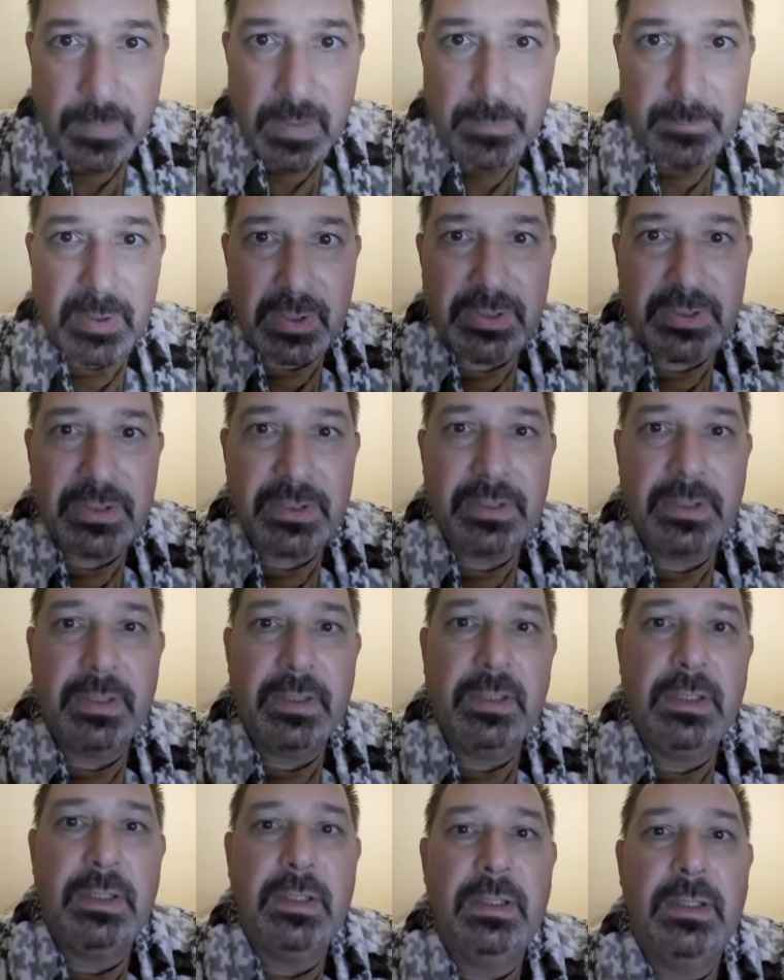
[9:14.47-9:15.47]
murder
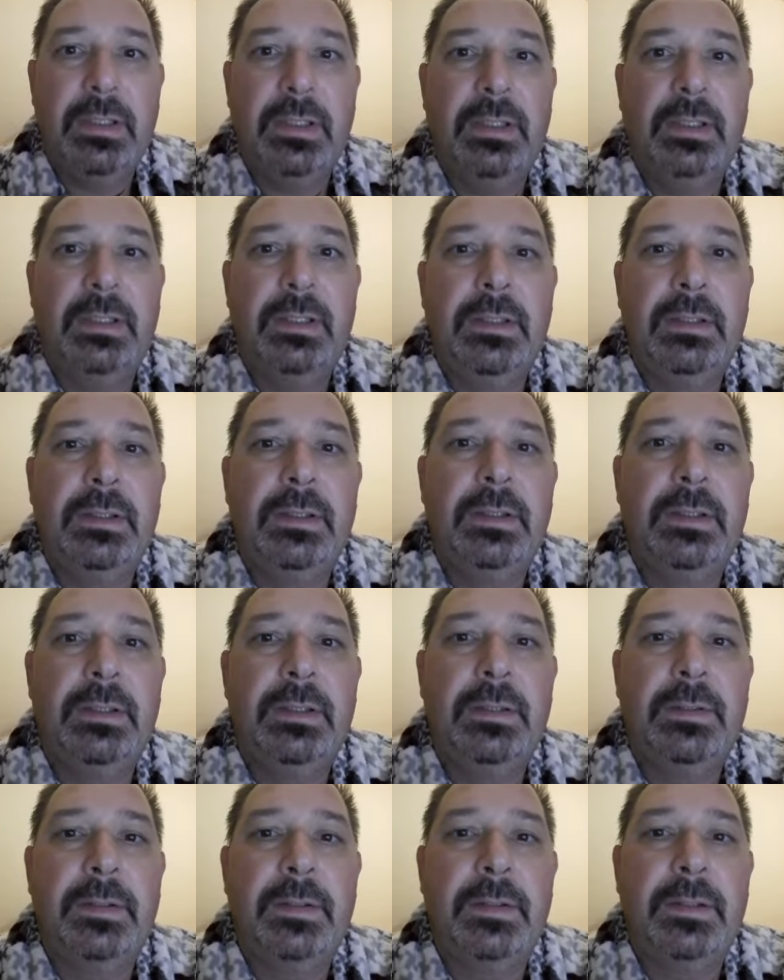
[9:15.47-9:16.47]

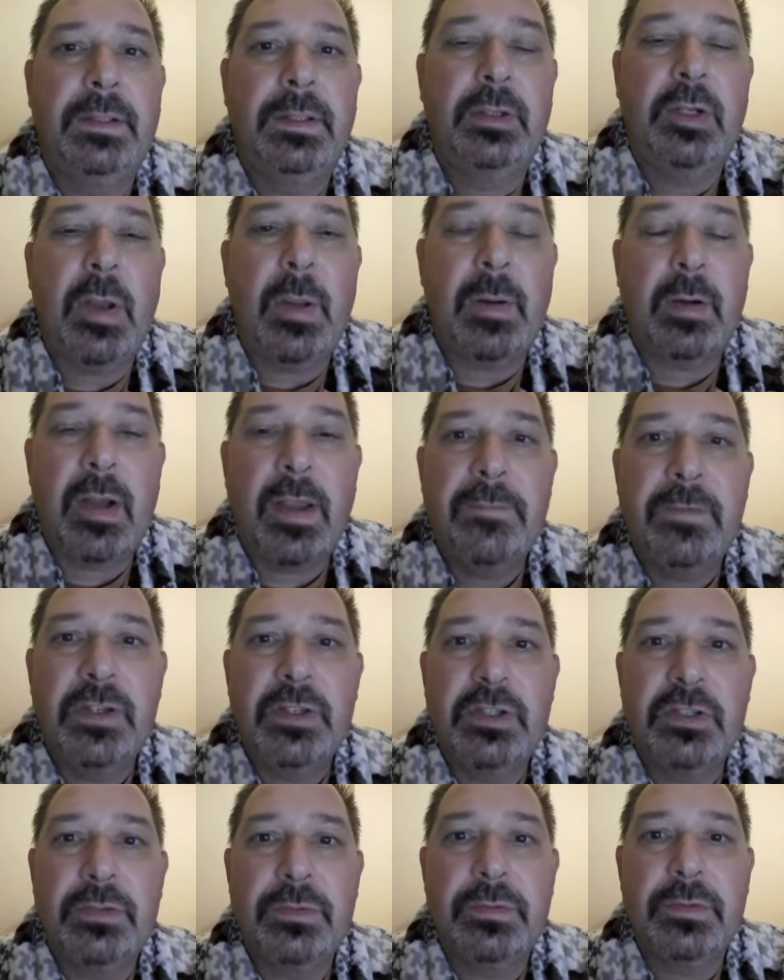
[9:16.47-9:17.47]
crime
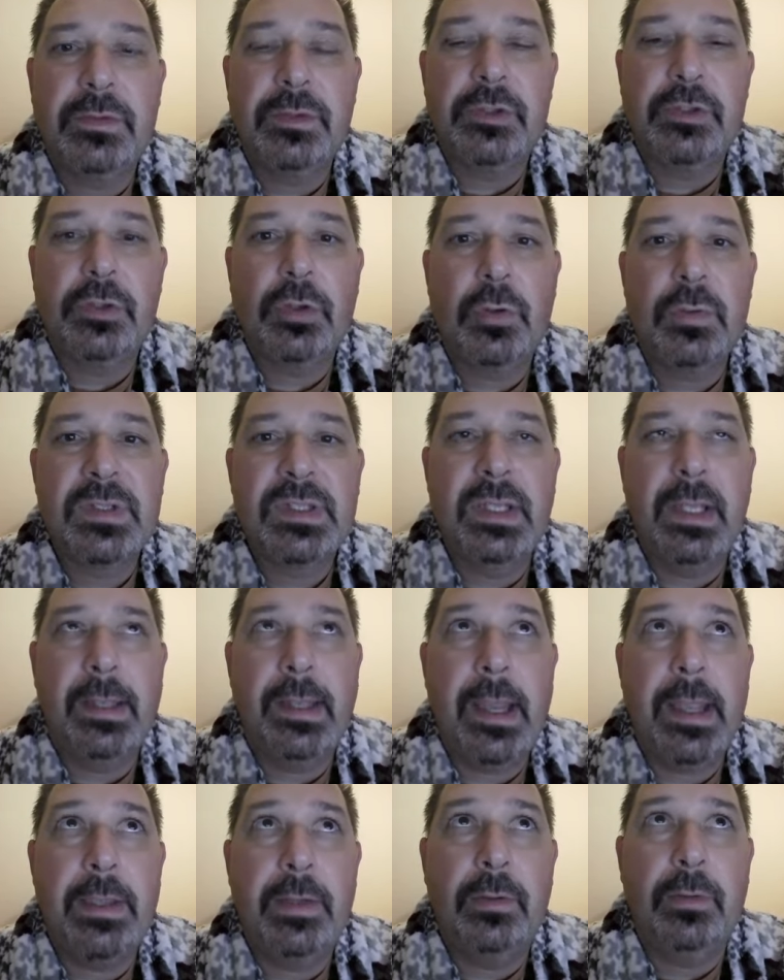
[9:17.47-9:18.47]
fiction shows
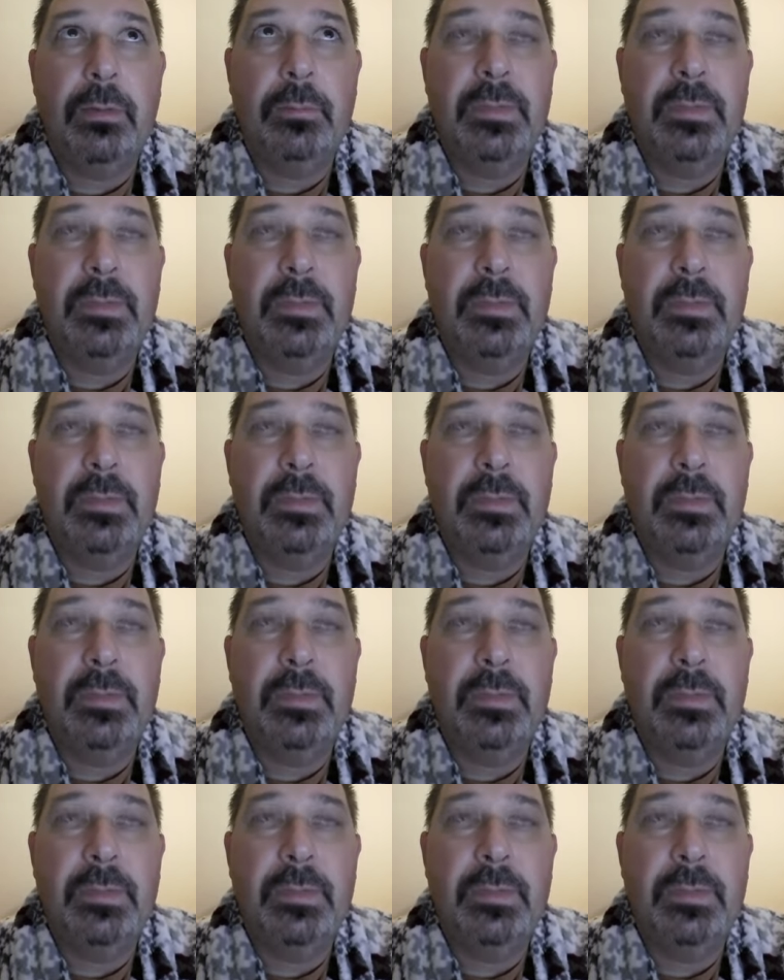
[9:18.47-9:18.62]
like, I don't know,